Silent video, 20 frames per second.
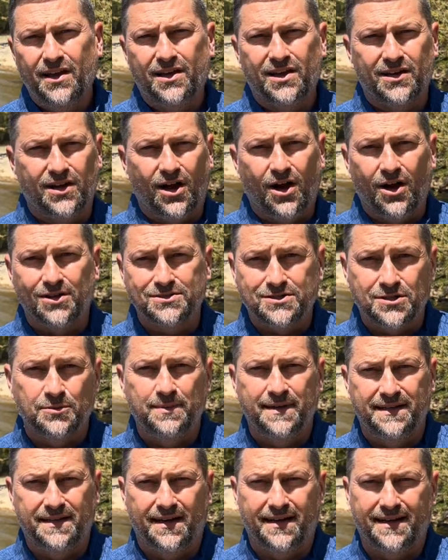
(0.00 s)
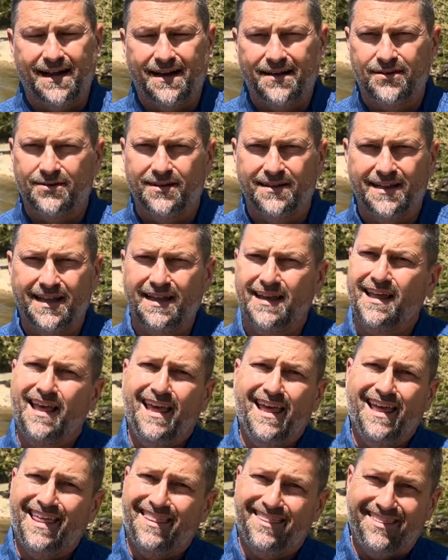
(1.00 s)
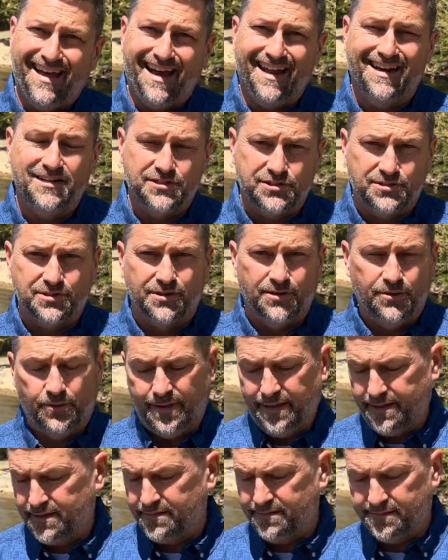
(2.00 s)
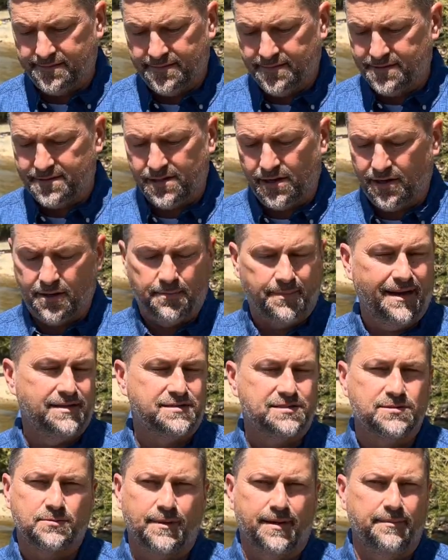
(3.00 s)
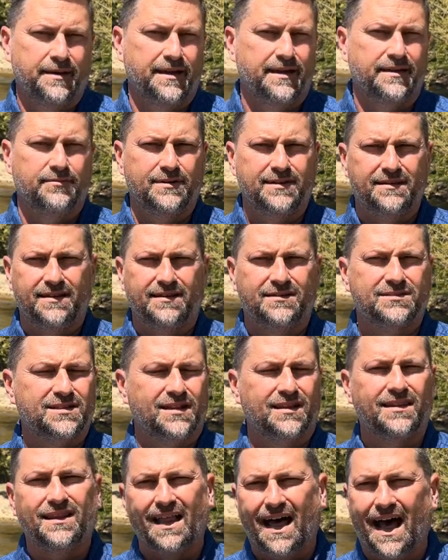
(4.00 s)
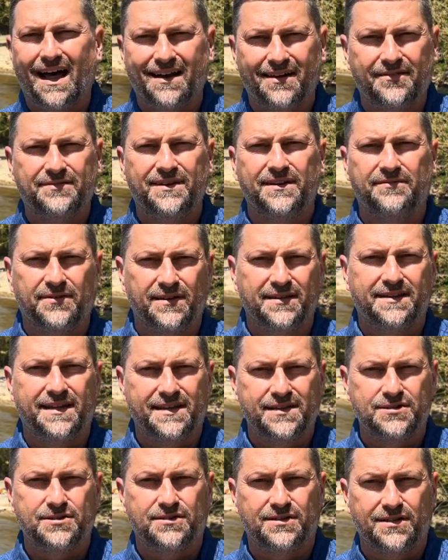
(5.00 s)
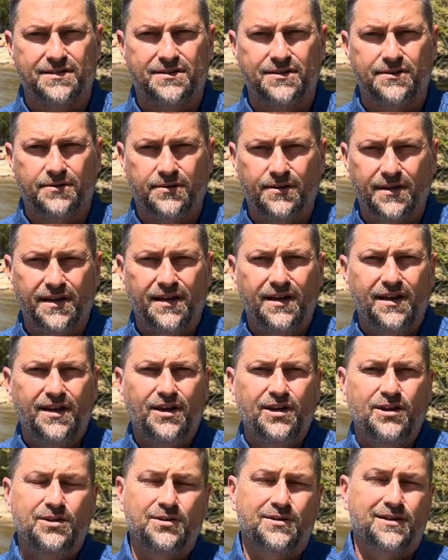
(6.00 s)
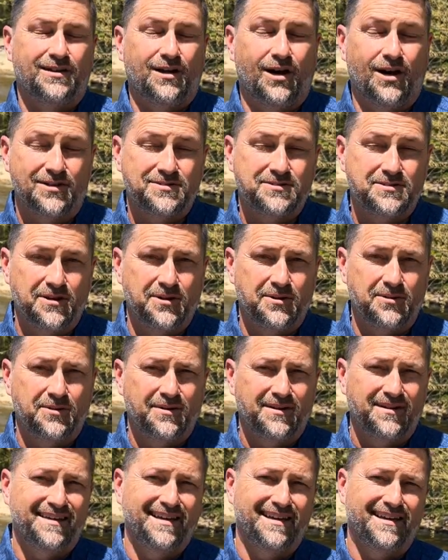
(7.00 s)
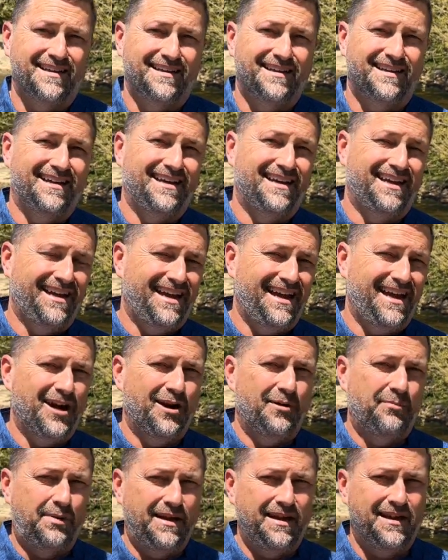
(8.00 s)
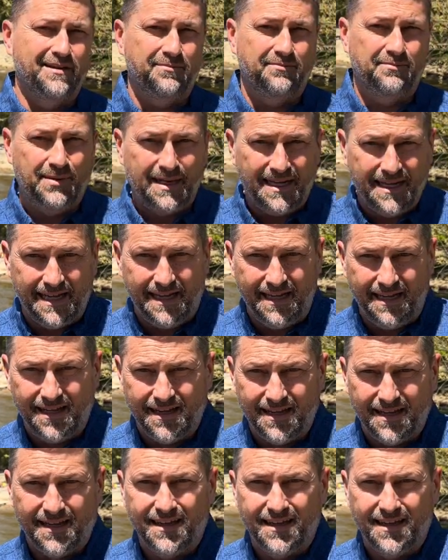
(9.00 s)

could also be done out on the lake. That is true. We can talk about swimming. There's a lot of different things you could do. You can also get Airbnb,